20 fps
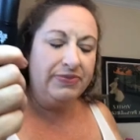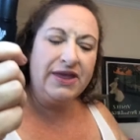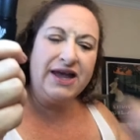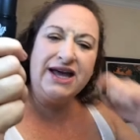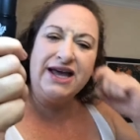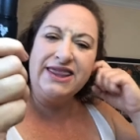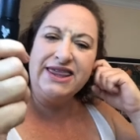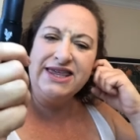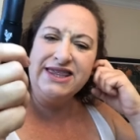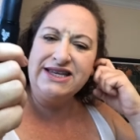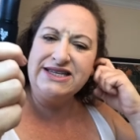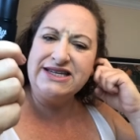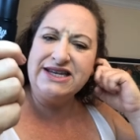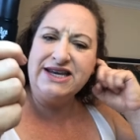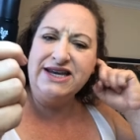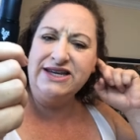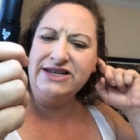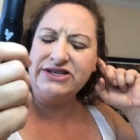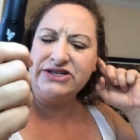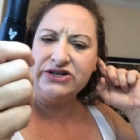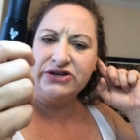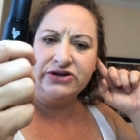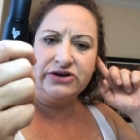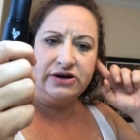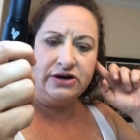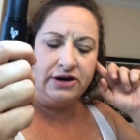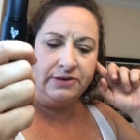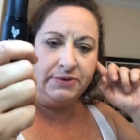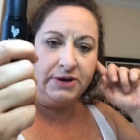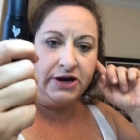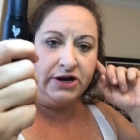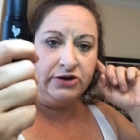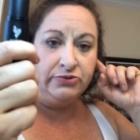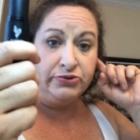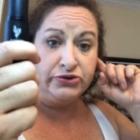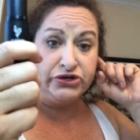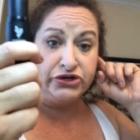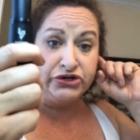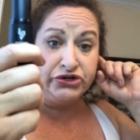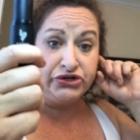I think that's Eastern. I'm not
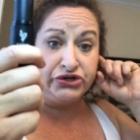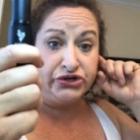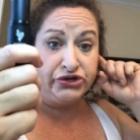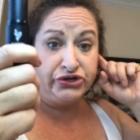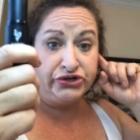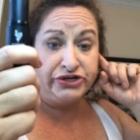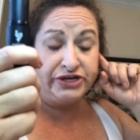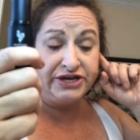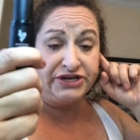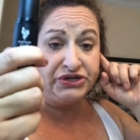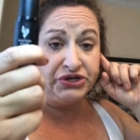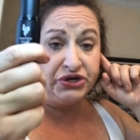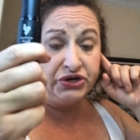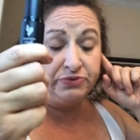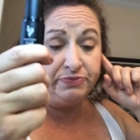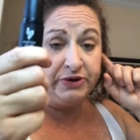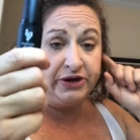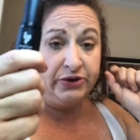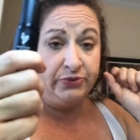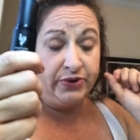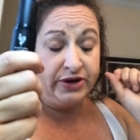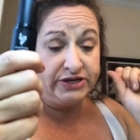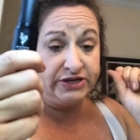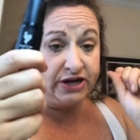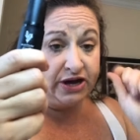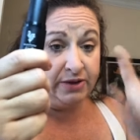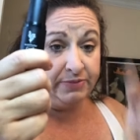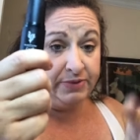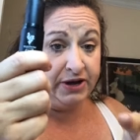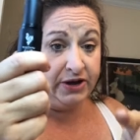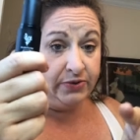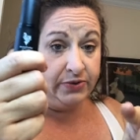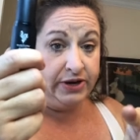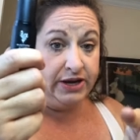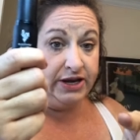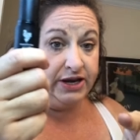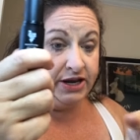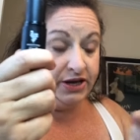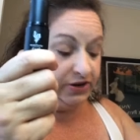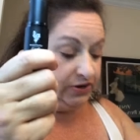100% sure. Stay tuned. But anyways, I'll be going
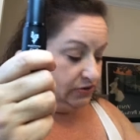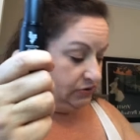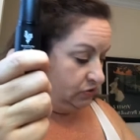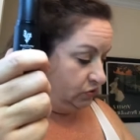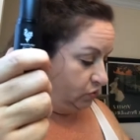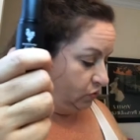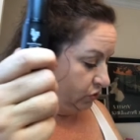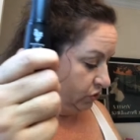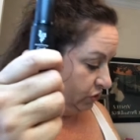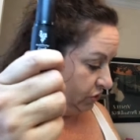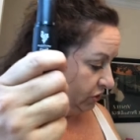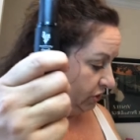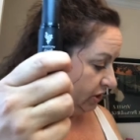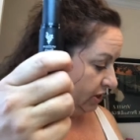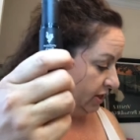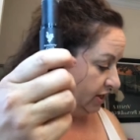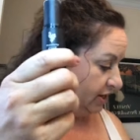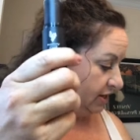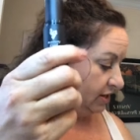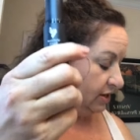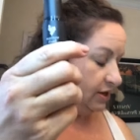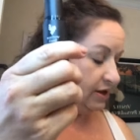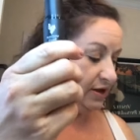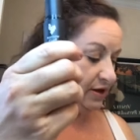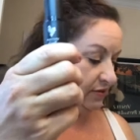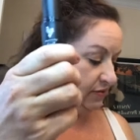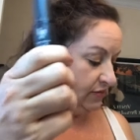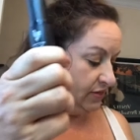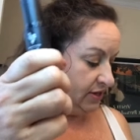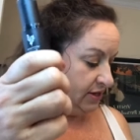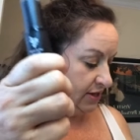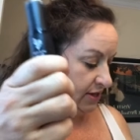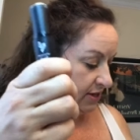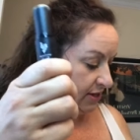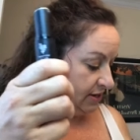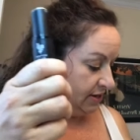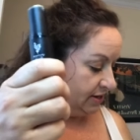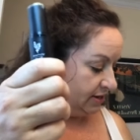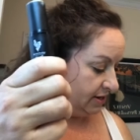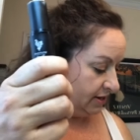in at noon to order. And
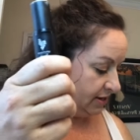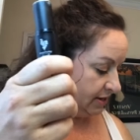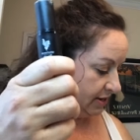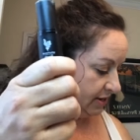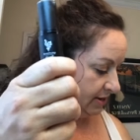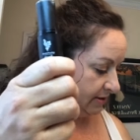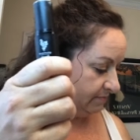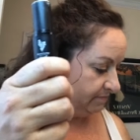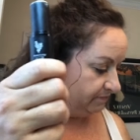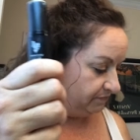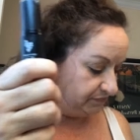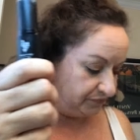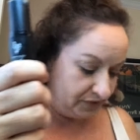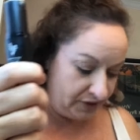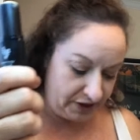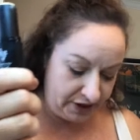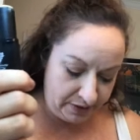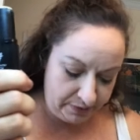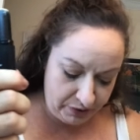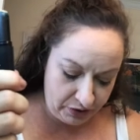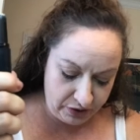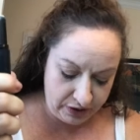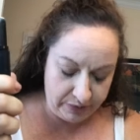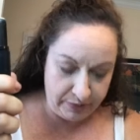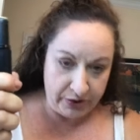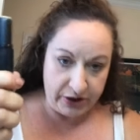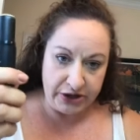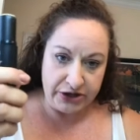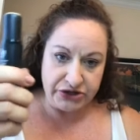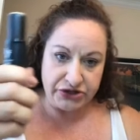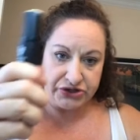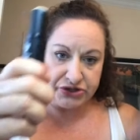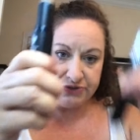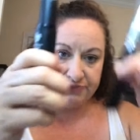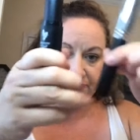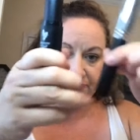then um, the Kabuki brush.